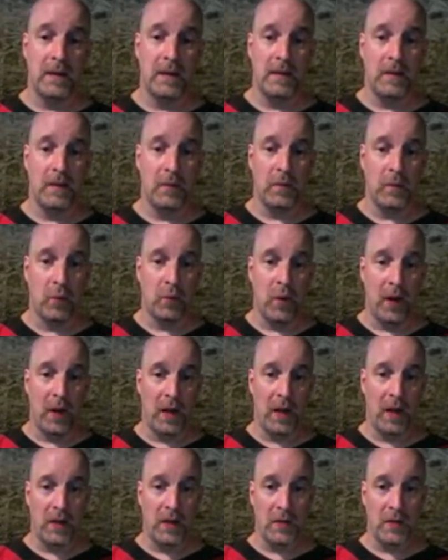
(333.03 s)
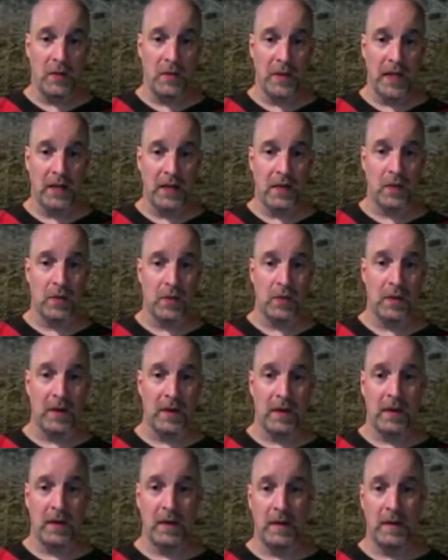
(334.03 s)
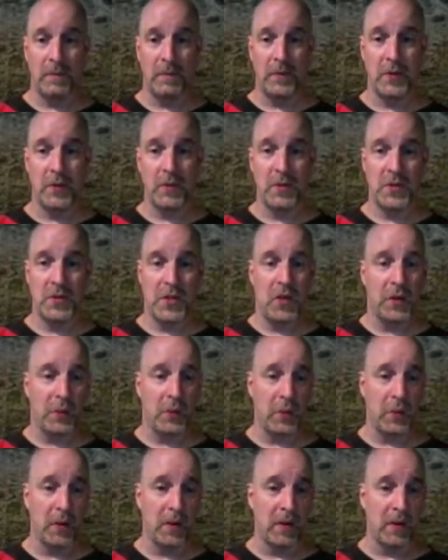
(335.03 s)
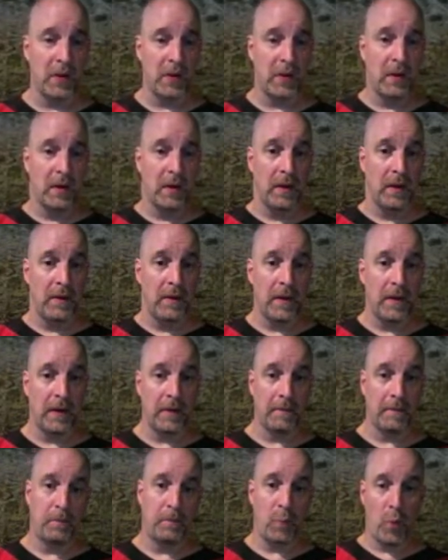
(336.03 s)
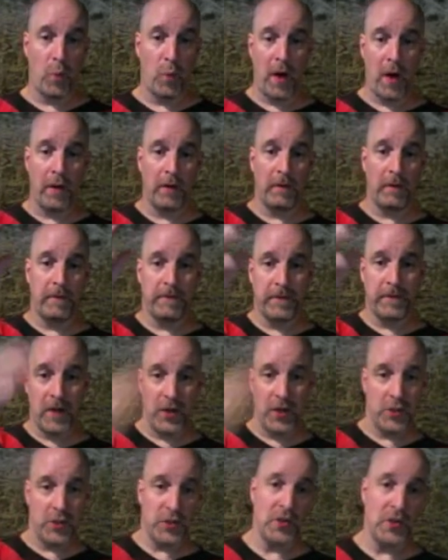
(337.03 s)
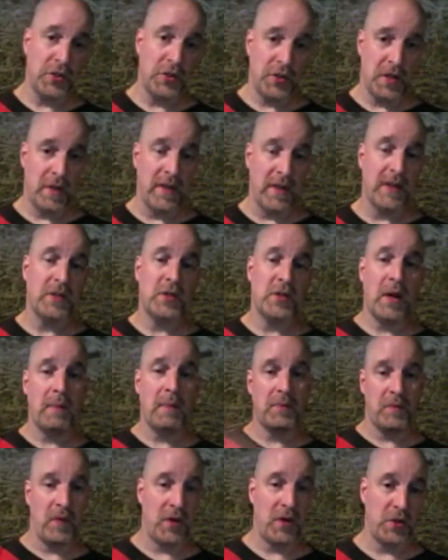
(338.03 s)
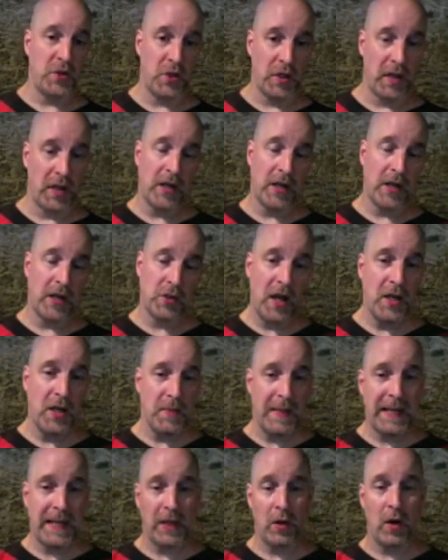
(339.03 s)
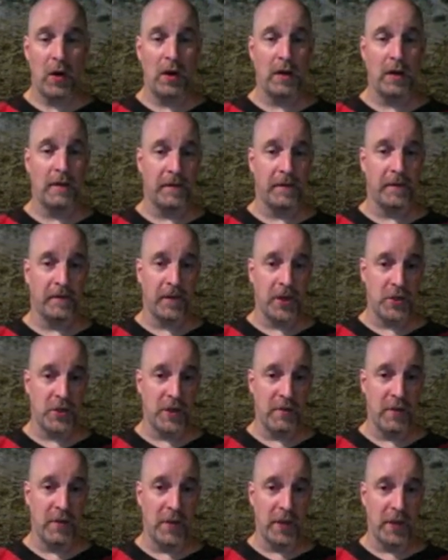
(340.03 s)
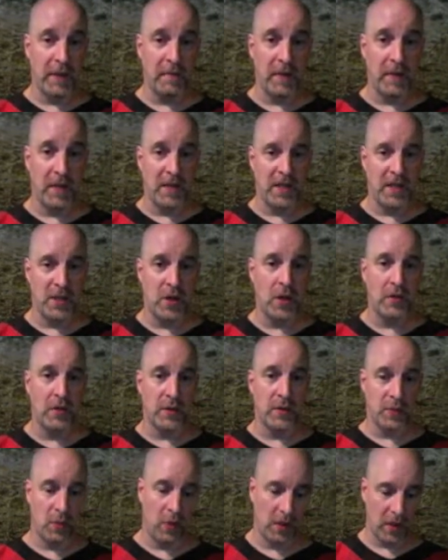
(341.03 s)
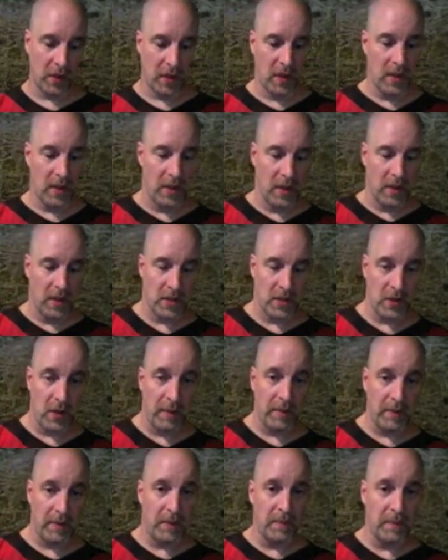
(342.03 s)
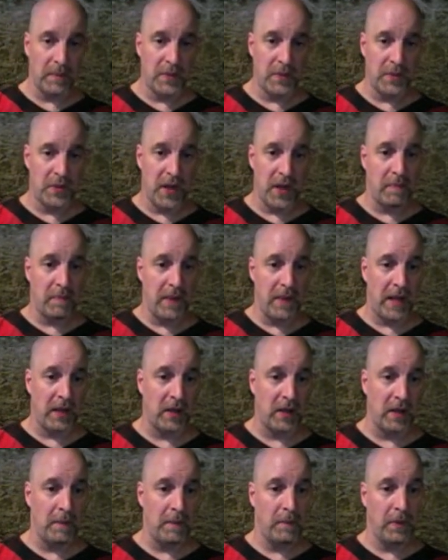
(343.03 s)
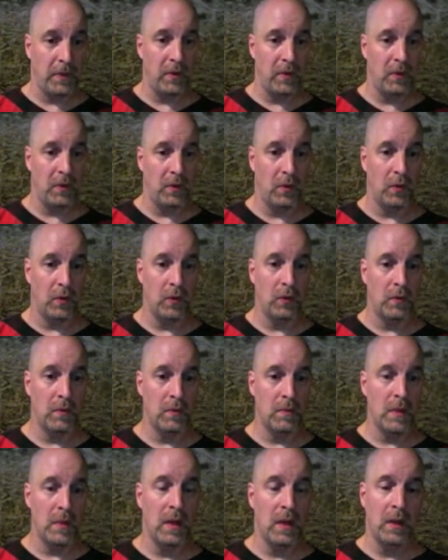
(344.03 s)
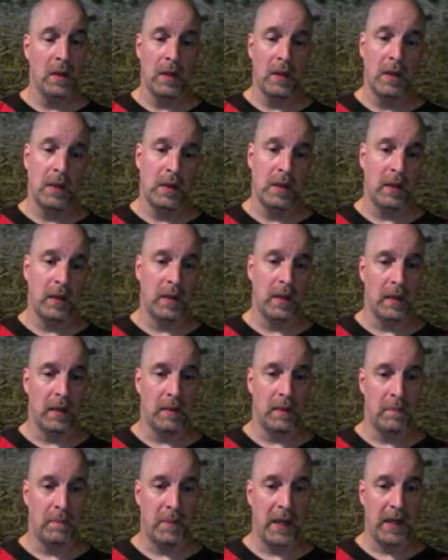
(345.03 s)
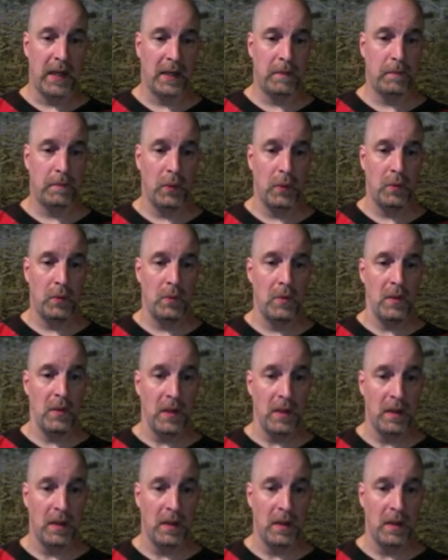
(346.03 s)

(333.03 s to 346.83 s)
voila, you get your result where the water flushes and then stops flushing. And I tried to make it long enough to flush everything, but it doesn't always work. So I'm gonna zop back up, home, backbone.